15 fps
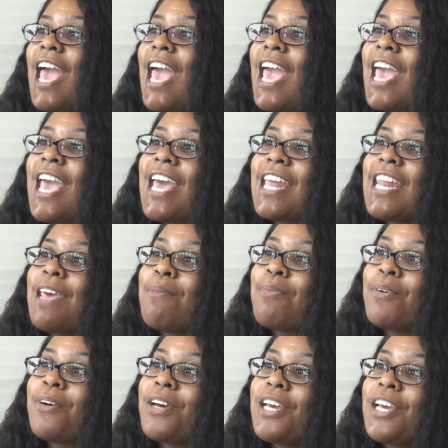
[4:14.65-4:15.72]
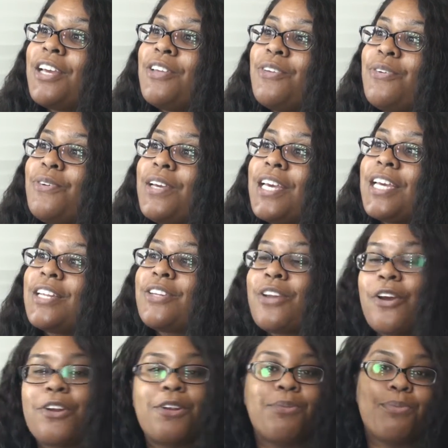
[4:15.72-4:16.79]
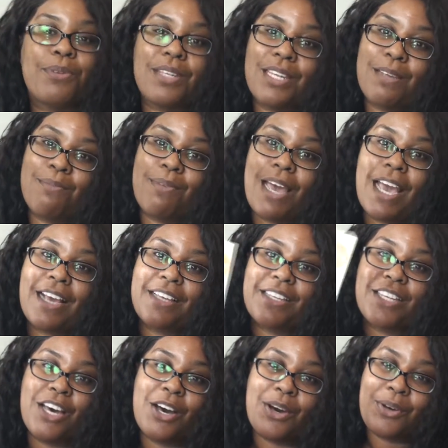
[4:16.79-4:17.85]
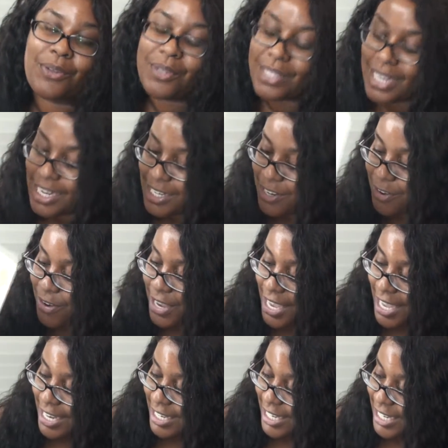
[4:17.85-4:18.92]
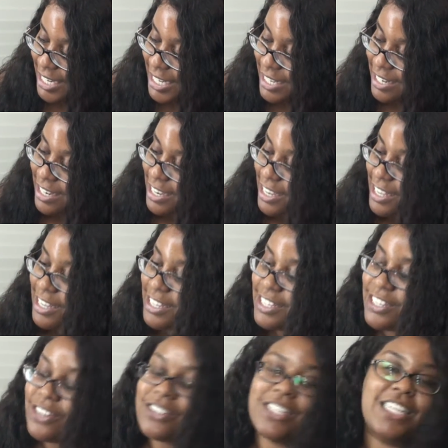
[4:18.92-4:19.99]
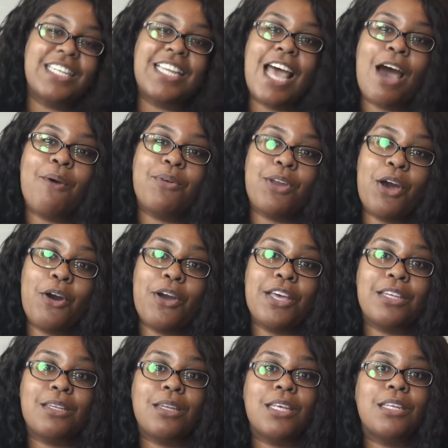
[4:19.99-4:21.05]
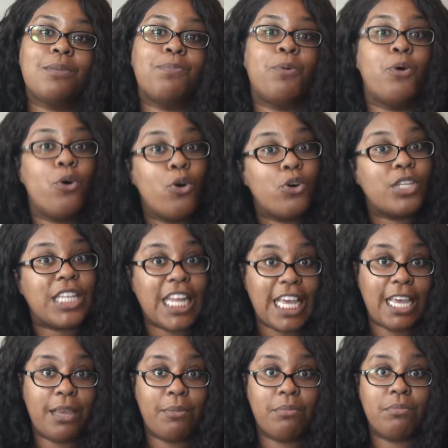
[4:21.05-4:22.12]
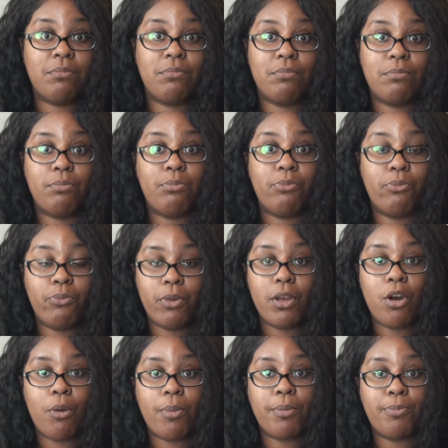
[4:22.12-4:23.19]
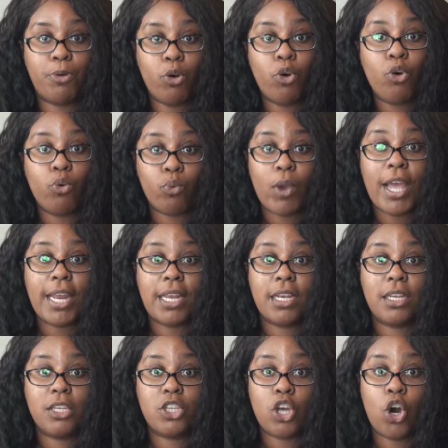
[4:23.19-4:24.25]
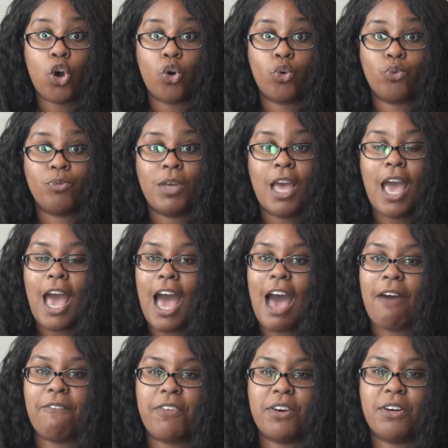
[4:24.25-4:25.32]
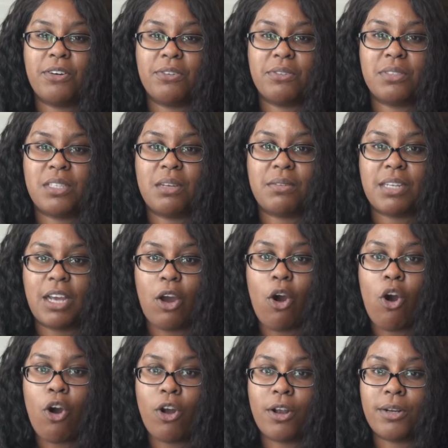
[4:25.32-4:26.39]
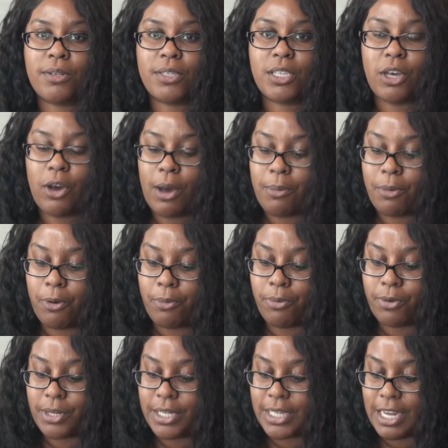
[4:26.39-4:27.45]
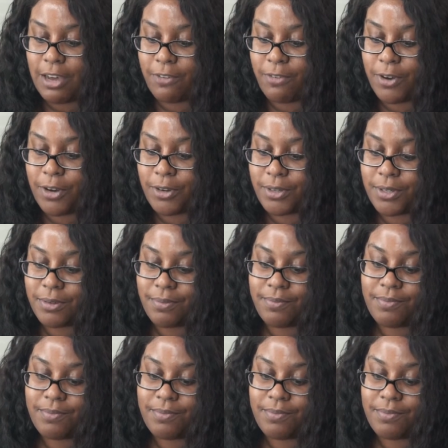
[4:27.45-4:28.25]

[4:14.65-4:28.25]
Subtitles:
And they phone here you get 30% back. So let's go ahead since now we know it's pool theme. We're gonna be pool ready. So I feel something hard, so I'm gonna pull this out first.